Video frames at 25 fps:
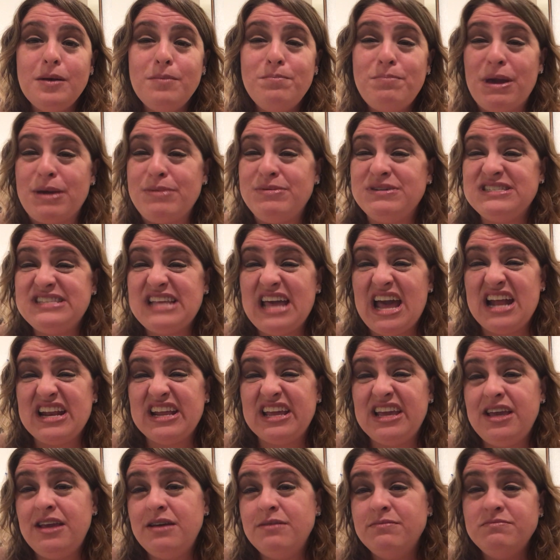baby's
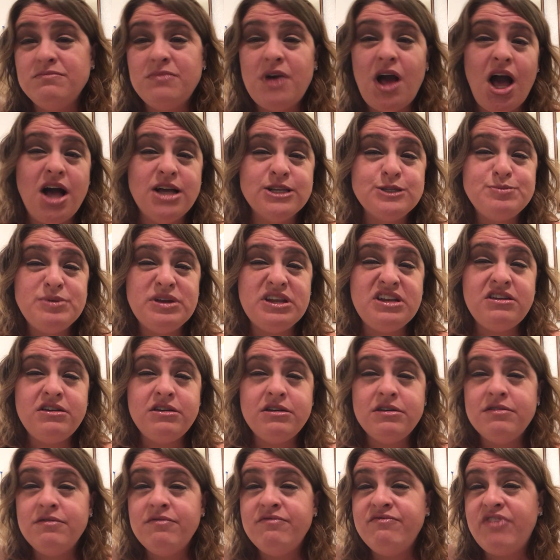daddy, husband,
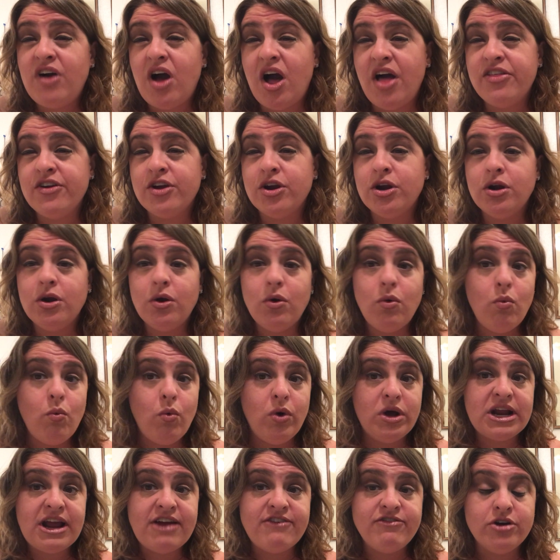father,
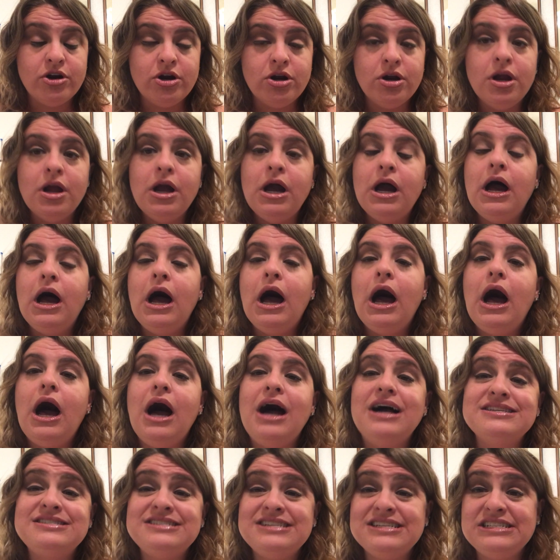whatever,
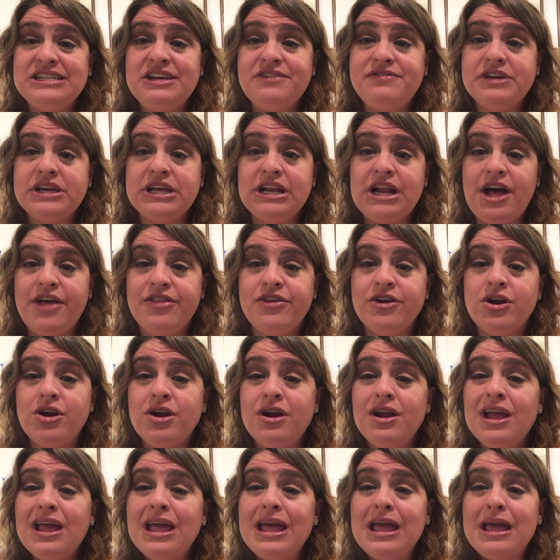significant other,
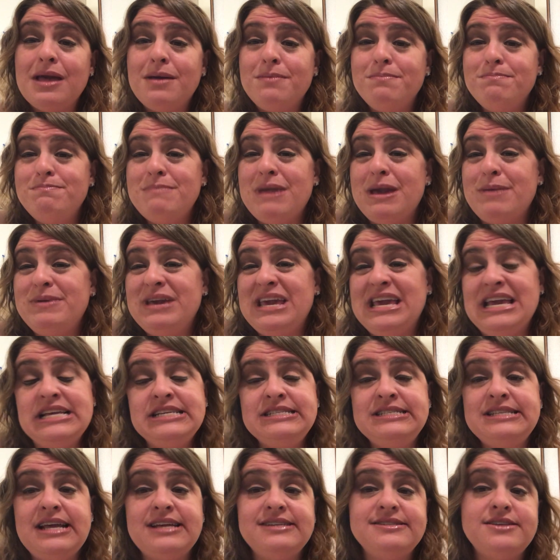maybe he
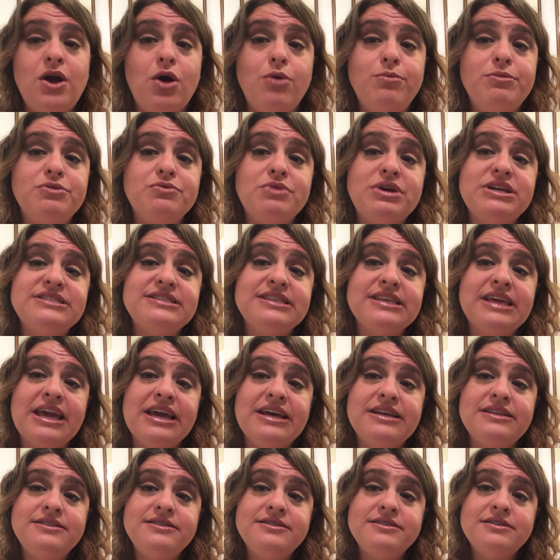stays home and raises the
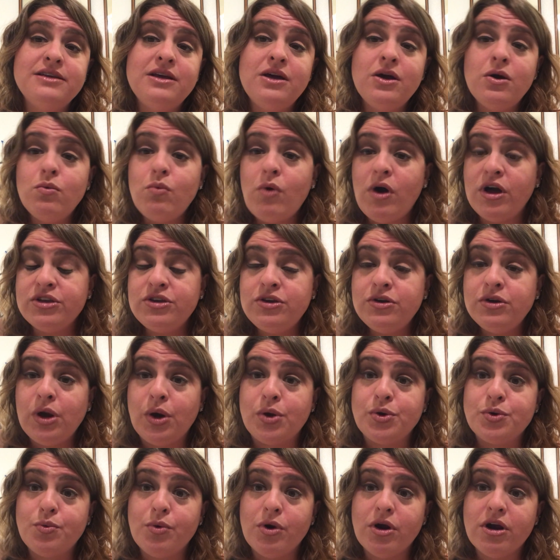kids while you go
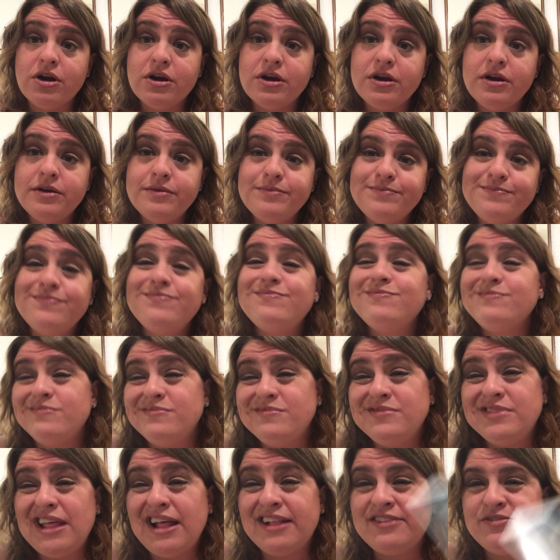to work.
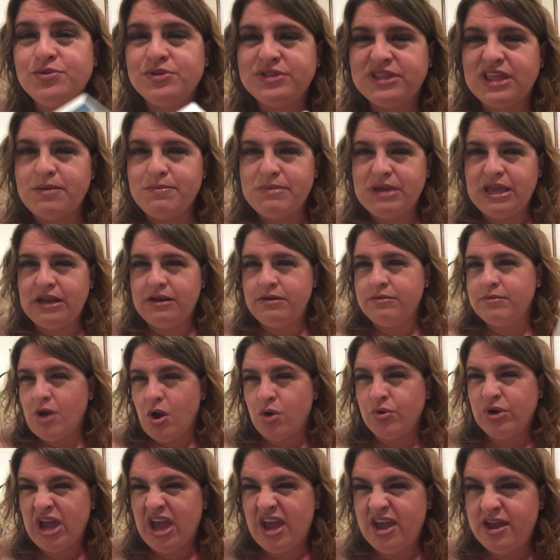That's what they mean,
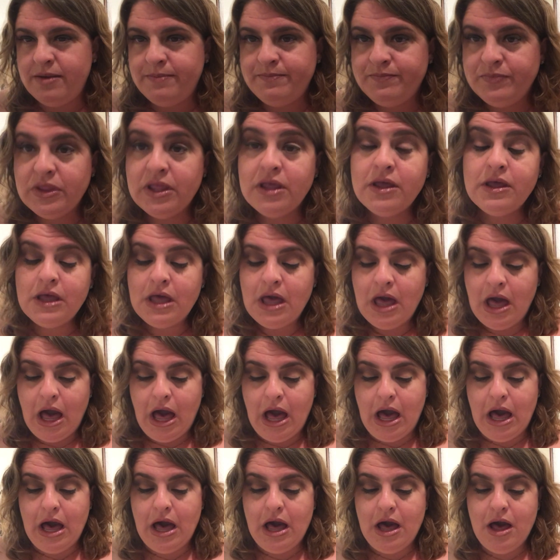okay?
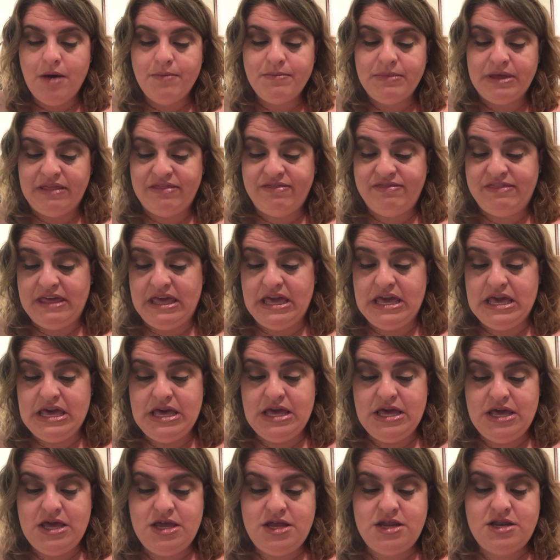
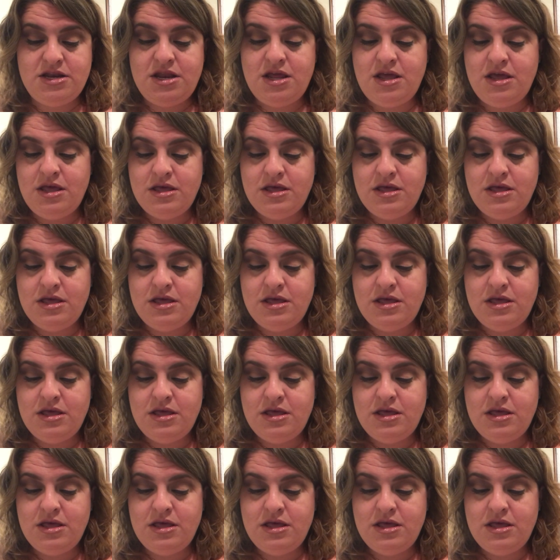Then